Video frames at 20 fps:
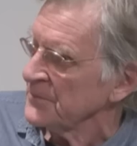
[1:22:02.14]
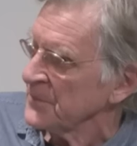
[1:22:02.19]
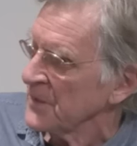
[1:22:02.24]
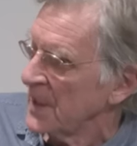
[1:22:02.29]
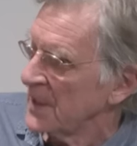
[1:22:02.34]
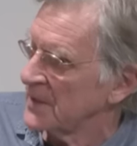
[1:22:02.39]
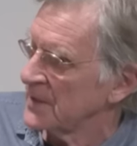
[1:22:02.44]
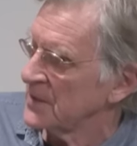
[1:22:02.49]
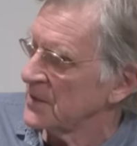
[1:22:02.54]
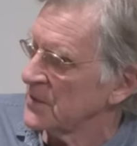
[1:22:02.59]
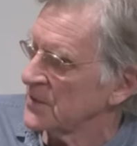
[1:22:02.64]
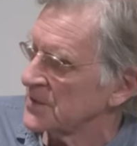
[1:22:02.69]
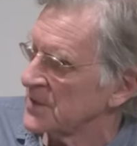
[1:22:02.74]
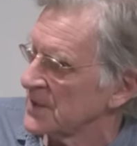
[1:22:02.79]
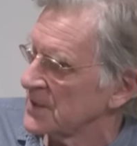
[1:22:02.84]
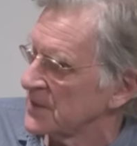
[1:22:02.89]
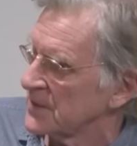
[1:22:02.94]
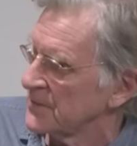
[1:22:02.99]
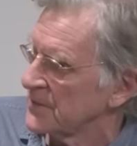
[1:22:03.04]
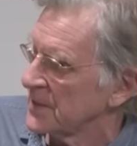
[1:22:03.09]
And he knows as it
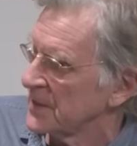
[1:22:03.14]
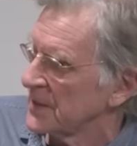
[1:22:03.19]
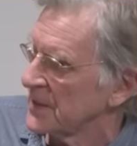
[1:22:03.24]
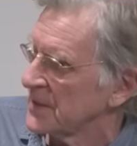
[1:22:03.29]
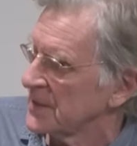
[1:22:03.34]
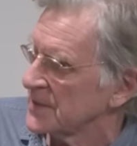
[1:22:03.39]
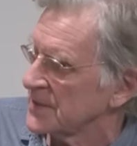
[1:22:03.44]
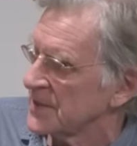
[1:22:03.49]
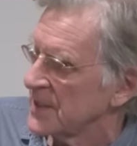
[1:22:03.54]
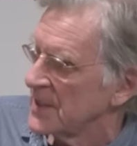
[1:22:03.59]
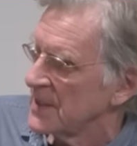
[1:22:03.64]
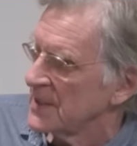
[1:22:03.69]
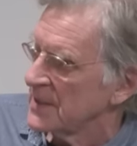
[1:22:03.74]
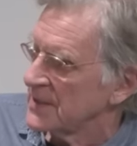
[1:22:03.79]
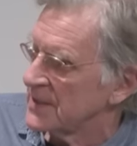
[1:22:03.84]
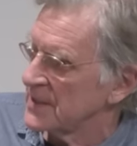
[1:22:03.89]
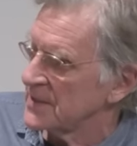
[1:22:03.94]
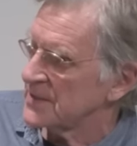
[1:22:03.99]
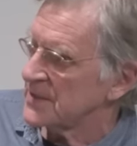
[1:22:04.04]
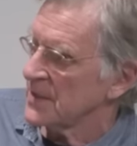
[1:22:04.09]
really is,
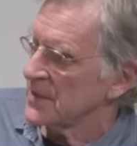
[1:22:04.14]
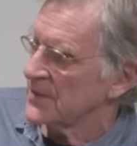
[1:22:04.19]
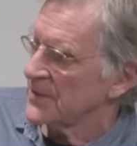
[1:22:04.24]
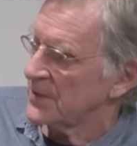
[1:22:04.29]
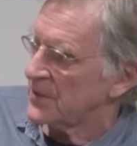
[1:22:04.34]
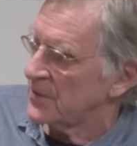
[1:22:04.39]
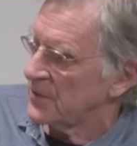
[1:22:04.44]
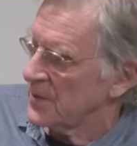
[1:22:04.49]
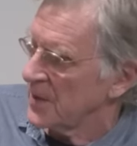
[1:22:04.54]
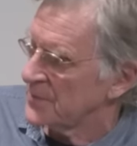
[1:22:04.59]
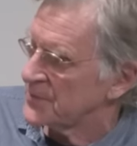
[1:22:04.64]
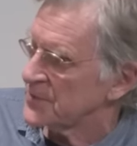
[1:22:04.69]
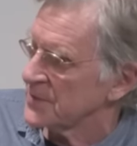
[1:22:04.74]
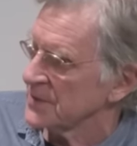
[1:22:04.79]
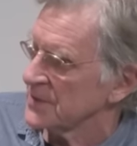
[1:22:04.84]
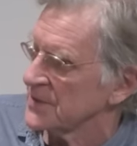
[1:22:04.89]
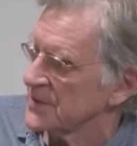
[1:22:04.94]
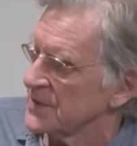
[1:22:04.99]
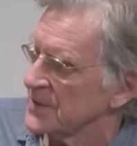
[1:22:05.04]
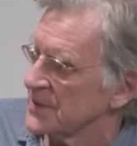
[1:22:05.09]
these are the corruptions,
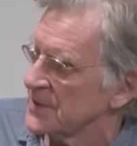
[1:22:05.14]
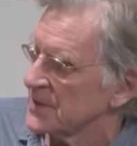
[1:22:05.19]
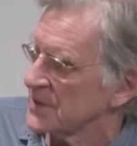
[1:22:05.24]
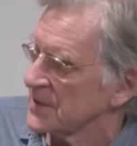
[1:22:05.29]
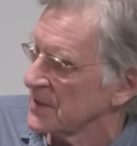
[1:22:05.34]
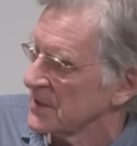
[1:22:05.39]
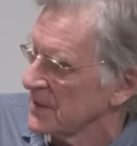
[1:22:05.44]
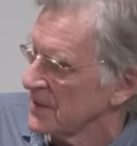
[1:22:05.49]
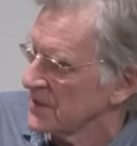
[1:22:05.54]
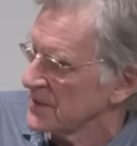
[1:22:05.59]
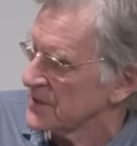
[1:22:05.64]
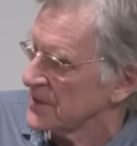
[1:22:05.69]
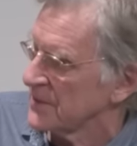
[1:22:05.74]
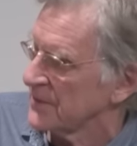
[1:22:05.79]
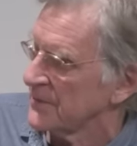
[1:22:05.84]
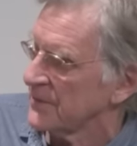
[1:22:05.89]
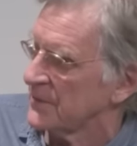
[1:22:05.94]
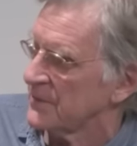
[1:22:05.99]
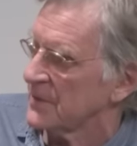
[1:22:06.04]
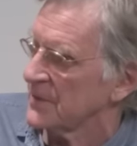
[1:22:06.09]
this is the origin of the
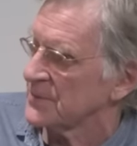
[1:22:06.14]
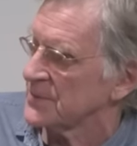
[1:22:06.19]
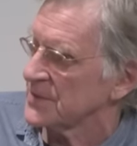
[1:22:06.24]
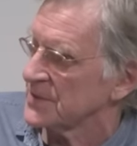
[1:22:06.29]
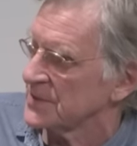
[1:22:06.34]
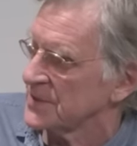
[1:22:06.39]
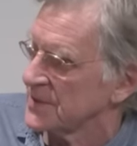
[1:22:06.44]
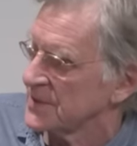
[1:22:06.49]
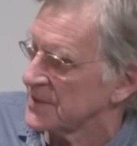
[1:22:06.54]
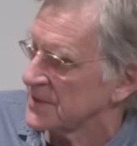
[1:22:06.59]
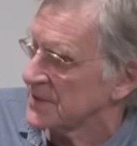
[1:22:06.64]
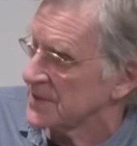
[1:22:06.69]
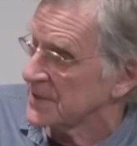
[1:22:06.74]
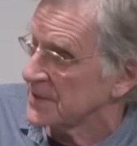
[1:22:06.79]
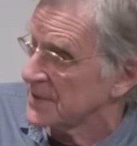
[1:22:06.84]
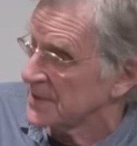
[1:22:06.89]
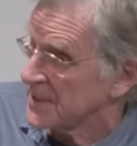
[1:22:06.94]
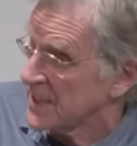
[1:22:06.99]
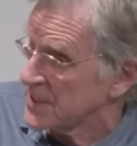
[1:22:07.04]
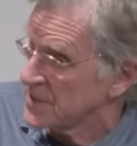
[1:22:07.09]
corruptions, this is the
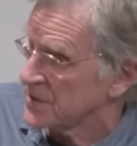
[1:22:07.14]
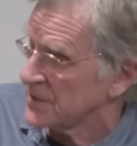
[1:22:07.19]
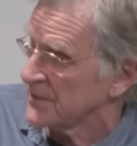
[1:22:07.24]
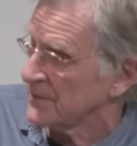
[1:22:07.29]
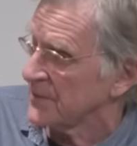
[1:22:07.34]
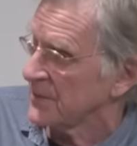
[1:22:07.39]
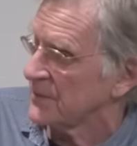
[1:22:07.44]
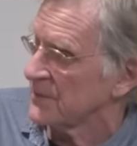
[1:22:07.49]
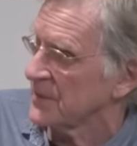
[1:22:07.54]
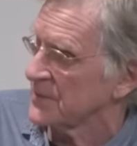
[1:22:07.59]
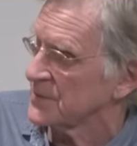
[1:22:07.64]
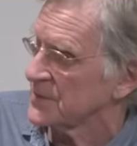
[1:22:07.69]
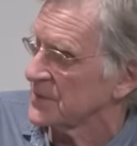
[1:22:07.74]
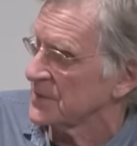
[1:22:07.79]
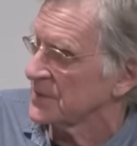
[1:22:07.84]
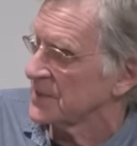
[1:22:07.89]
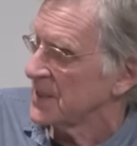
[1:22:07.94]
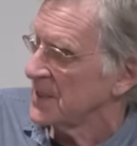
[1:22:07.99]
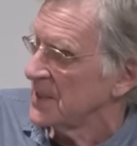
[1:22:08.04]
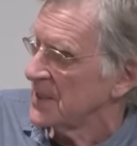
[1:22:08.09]
cessation of the corruptions,
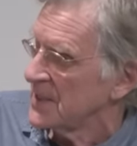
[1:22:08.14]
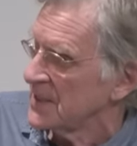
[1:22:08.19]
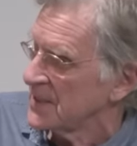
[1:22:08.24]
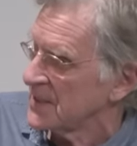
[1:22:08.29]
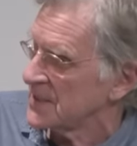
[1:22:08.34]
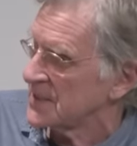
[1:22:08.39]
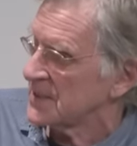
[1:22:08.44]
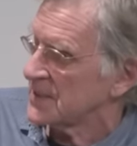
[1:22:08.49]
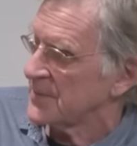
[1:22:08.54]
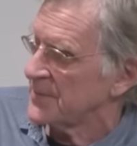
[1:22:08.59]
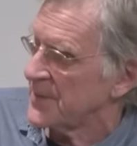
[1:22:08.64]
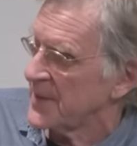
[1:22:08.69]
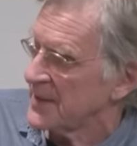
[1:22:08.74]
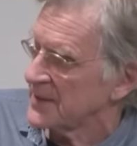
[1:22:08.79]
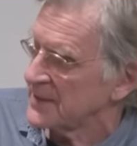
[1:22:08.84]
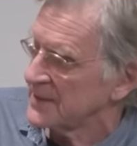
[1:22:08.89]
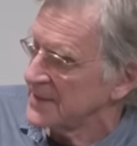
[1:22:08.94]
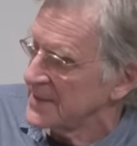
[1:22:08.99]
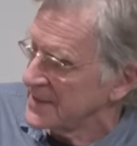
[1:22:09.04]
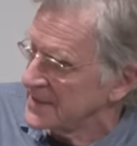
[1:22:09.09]
this is the path
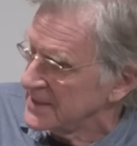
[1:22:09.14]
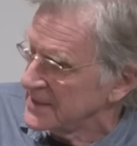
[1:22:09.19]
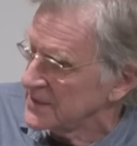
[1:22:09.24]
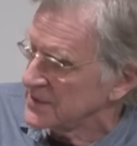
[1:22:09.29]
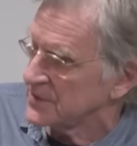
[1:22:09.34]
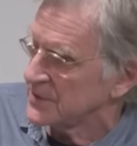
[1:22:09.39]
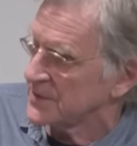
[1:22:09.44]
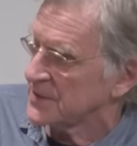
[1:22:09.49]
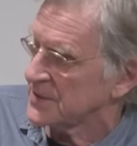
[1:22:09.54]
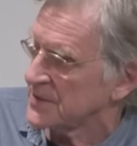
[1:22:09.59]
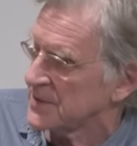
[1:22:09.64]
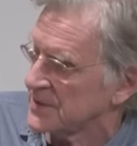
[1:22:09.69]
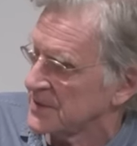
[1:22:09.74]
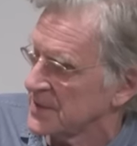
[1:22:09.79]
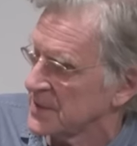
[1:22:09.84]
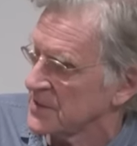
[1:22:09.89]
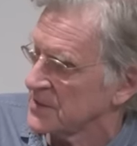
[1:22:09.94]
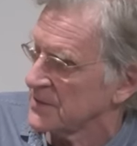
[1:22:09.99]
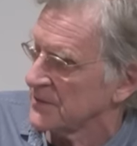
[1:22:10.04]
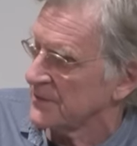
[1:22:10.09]
leading to the
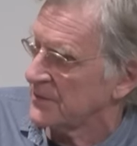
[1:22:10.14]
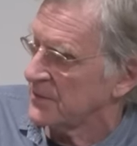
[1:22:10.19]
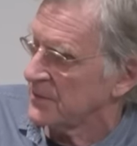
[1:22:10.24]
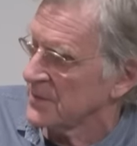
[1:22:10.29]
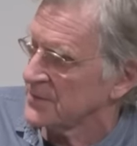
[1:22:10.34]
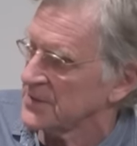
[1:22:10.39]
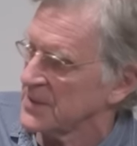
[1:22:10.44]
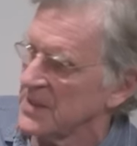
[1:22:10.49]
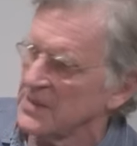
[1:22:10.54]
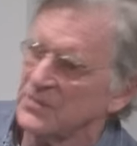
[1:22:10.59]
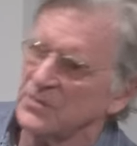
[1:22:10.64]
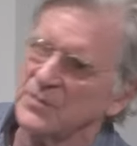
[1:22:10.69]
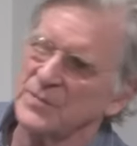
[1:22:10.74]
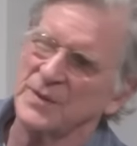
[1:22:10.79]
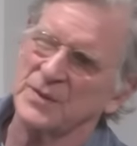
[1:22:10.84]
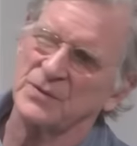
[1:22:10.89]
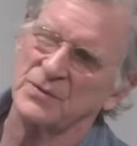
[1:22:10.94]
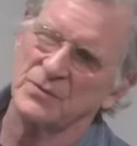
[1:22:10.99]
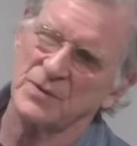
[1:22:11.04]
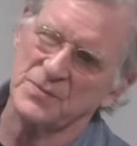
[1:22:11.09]
cessation of corruption. I don't know about
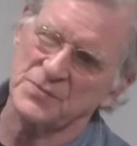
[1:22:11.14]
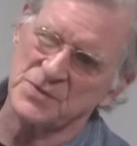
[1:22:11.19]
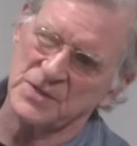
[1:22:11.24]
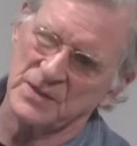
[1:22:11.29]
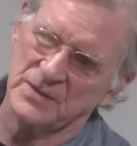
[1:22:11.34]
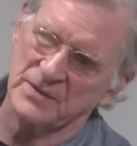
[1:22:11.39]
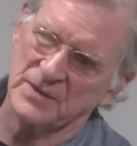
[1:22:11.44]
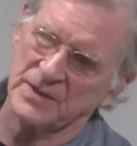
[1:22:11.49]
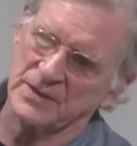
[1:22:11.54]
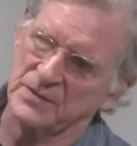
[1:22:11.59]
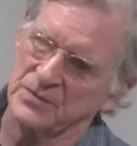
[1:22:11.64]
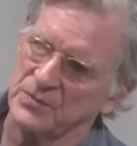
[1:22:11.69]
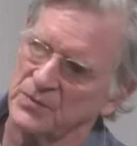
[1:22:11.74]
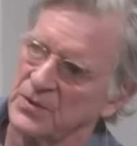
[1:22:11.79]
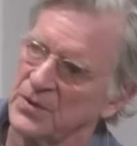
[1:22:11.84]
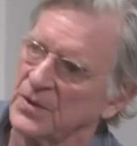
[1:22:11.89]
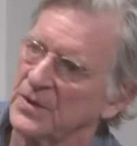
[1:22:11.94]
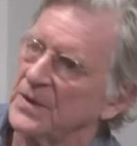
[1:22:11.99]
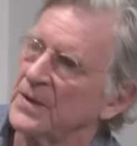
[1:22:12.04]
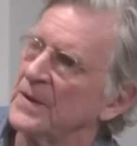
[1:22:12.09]
corruption, I don't like the
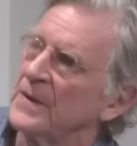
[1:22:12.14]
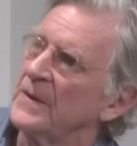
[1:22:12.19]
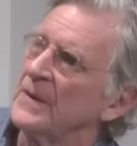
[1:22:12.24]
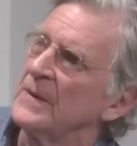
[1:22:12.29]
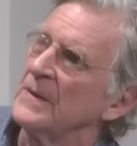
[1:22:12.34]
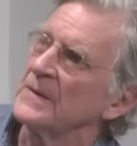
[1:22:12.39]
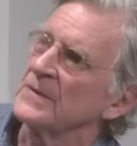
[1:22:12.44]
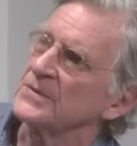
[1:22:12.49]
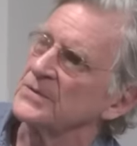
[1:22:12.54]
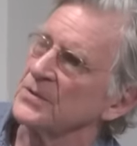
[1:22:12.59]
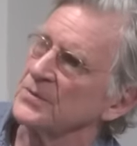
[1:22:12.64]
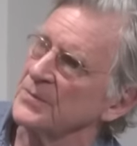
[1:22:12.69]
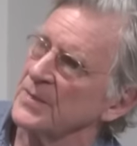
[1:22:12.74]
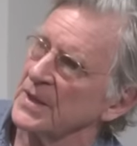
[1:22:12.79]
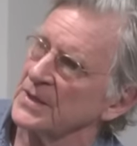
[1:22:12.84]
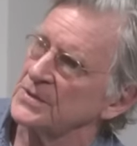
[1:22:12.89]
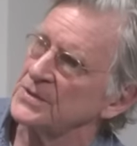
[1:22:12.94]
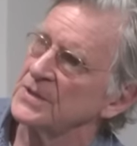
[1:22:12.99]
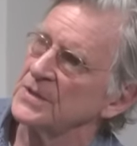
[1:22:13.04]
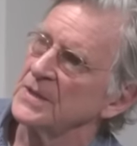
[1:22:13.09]
word so
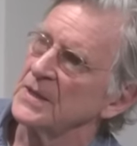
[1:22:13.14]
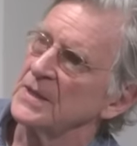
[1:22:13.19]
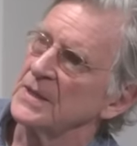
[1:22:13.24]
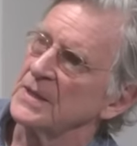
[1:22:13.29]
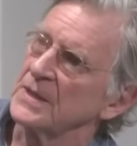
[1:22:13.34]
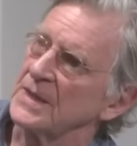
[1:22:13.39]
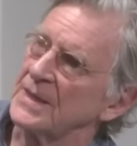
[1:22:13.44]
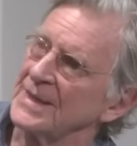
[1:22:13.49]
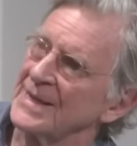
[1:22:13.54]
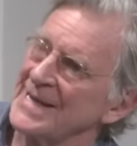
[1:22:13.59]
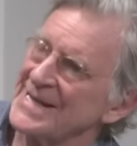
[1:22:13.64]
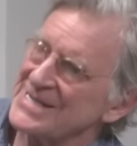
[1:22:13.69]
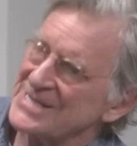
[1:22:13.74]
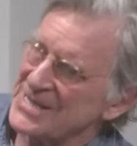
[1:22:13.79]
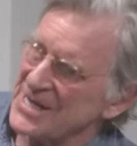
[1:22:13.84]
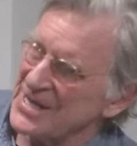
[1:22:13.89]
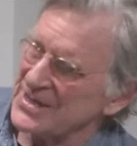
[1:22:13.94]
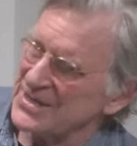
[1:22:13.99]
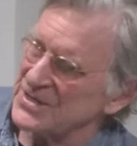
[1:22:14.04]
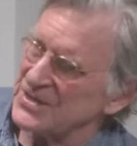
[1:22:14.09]
much. Klesha
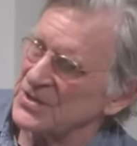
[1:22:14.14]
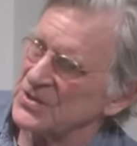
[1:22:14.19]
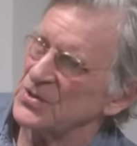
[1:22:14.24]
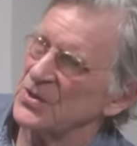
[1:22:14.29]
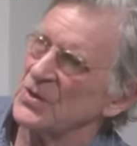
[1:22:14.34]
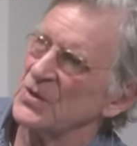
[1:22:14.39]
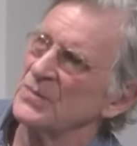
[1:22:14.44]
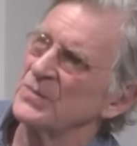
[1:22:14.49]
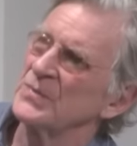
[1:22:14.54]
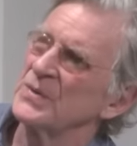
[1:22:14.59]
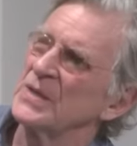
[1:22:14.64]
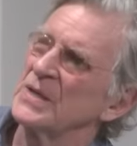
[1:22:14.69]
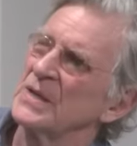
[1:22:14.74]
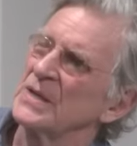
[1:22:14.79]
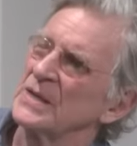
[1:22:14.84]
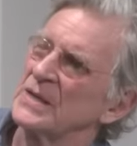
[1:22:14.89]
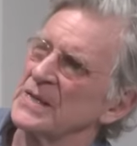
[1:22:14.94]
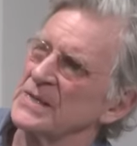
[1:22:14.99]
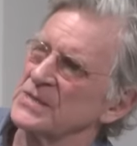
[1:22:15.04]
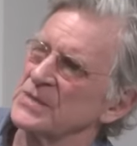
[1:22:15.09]
is the term.
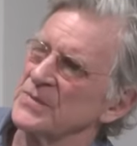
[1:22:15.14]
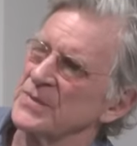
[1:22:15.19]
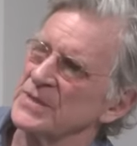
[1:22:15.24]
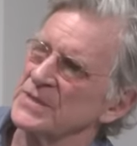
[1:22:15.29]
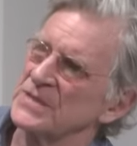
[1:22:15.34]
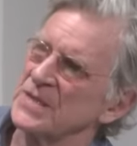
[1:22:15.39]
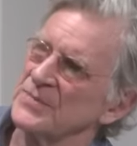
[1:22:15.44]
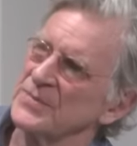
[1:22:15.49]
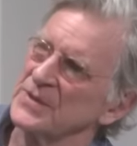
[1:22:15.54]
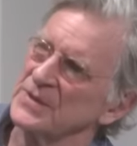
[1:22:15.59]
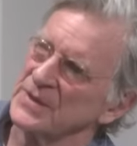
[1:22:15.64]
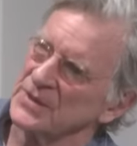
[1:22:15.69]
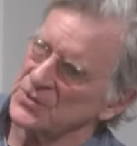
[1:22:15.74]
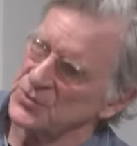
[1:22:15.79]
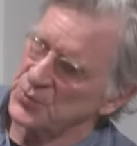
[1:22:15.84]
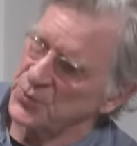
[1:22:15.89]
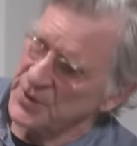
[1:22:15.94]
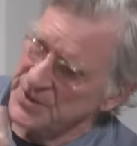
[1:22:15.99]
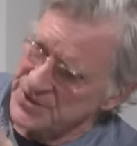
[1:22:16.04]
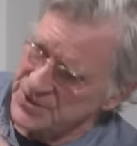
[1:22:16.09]
Klesha means something that
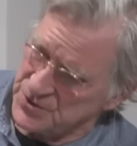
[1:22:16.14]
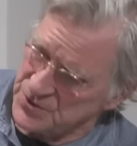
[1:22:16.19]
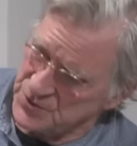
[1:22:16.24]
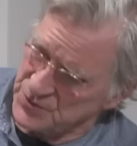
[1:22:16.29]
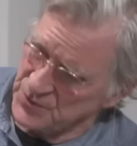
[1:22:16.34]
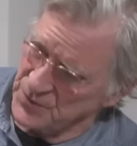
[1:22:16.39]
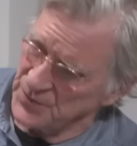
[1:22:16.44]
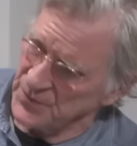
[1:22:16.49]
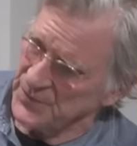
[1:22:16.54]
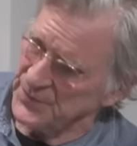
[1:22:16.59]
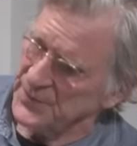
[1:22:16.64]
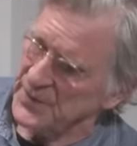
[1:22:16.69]
twists you.